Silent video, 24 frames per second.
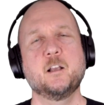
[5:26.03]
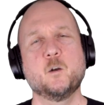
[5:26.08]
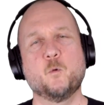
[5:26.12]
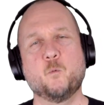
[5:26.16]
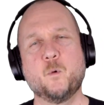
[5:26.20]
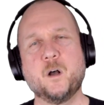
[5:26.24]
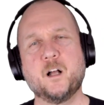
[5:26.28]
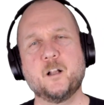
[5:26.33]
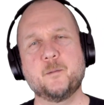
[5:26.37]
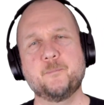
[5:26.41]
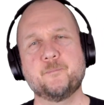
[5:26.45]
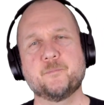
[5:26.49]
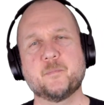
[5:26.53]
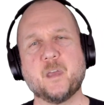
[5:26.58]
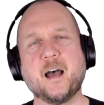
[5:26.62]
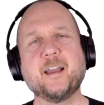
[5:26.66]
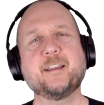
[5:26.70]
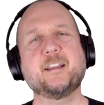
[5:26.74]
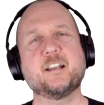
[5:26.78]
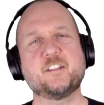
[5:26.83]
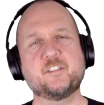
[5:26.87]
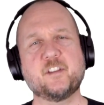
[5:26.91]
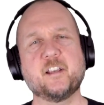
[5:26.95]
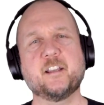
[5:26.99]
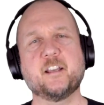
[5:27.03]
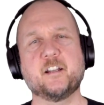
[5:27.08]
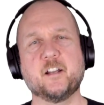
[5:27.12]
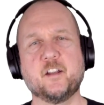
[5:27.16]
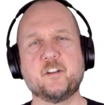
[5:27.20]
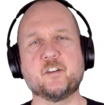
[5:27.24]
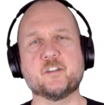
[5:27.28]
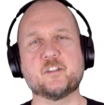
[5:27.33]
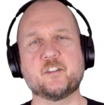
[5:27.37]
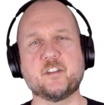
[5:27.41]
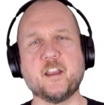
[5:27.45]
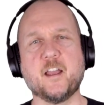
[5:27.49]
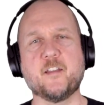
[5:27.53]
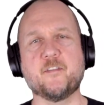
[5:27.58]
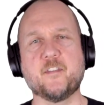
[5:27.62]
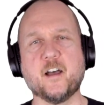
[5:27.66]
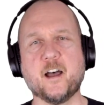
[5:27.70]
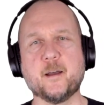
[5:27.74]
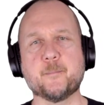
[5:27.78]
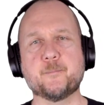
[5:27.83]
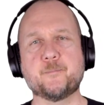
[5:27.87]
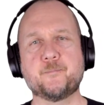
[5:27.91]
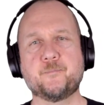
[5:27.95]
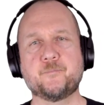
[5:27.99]
Well, I guess I can understand
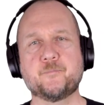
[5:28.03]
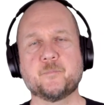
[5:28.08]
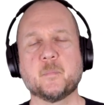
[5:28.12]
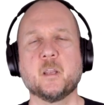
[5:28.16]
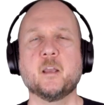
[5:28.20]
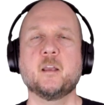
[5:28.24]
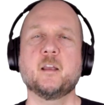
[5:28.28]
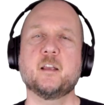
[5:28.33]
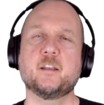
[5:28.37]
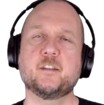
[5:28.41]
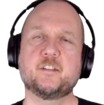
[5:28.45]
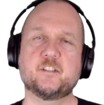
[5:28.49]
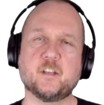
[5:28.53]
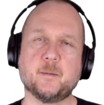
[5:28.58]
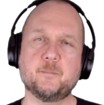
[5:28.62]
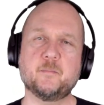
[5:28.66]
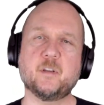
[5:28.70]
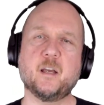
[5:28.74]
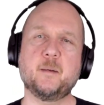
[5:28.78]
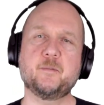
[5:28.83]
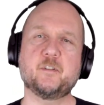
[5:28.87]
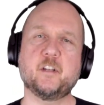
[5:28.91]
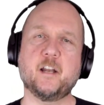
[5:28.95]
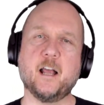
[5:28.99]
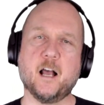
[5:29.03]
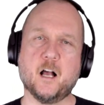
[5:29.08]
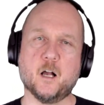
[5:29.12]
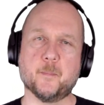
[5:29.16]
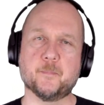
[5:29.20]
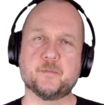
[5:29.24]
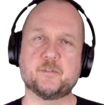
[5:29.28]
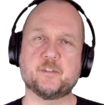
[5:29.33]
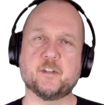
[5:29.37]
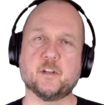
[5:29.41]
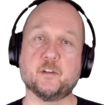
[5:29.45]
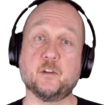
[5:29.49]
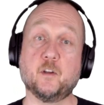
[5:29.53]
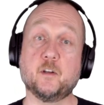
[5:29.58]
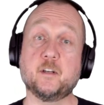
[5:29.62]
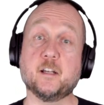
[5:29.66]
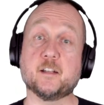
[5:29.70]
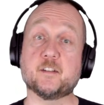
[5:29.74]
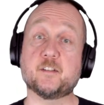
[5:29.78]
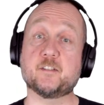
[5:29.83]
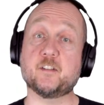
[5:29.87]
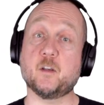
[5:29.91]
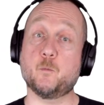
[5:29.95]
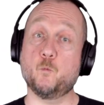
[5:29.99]
that. Sometimes it helps to look
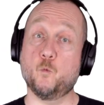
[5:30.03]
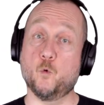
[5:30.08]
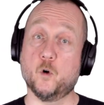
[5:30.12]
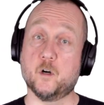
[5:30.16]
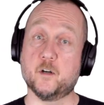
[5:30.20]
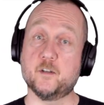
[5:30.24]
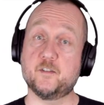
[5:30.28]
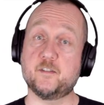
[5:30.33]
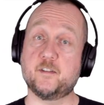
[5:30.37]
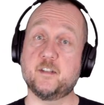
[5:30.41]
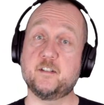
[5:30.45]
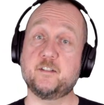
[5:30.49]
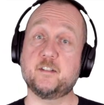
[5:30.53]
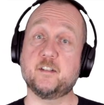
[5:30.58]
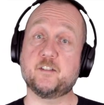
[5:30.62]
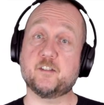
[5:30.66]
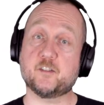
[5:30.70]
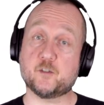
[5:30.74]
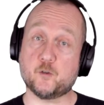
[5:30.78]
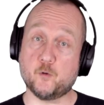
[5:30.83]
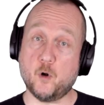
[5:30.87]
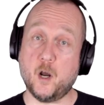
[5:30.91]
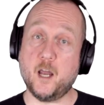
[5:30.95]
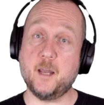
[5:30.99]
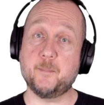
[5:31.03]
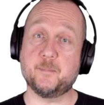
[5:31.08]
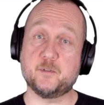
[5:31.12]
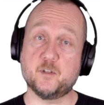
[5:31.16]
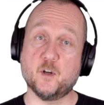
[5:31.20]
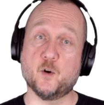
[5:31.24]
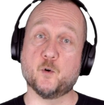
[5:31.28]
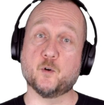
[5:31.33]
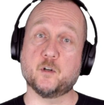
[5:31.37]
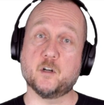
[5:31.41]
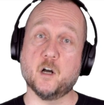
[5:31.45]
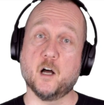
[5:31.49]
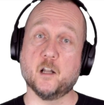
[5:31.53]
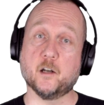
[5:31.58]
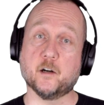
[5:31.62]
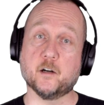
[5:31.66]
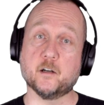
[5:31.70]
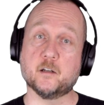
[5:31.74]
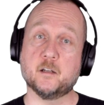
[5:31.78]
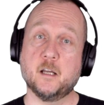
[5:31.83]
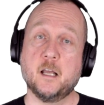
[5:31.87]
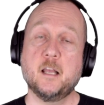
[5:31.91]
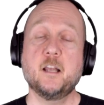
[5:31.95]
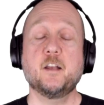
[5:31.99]
at some words that describe tone
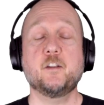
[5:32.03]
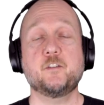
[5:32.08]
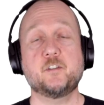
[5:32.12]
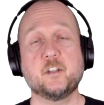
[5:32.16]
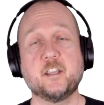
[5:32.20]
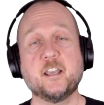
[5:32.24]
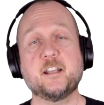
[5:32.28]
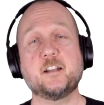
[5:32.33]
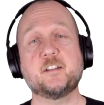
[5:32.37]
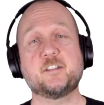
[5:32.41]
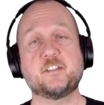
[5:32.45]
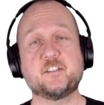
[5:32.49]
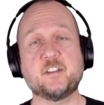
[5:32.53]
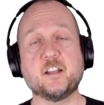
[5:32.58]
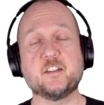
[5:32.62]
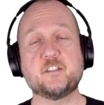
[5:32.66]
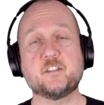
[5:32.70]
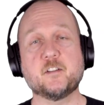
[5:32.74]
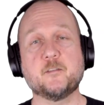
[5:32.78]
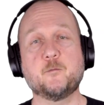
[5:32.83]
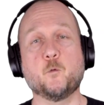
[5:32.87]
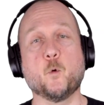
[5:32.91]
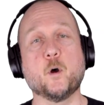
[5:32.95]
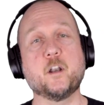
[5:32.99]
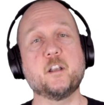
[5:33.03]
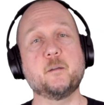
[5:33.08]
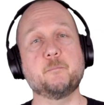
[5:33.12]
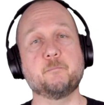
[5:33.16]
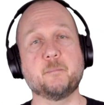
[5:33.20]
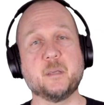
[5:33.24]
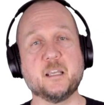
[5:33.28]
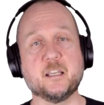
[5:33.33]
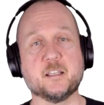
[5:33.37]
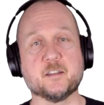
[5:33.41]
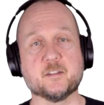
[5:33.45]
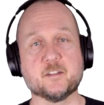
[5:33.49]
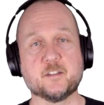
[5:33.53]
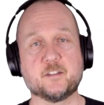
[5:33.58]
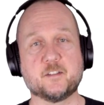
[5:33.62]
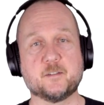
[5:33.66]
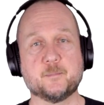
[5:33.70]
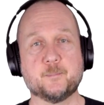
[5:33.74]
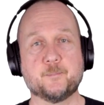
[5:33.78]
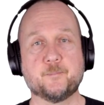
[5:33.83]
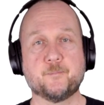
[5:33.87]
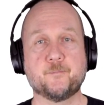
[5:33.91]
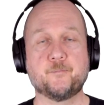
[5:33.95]
color to get a sense of what it means.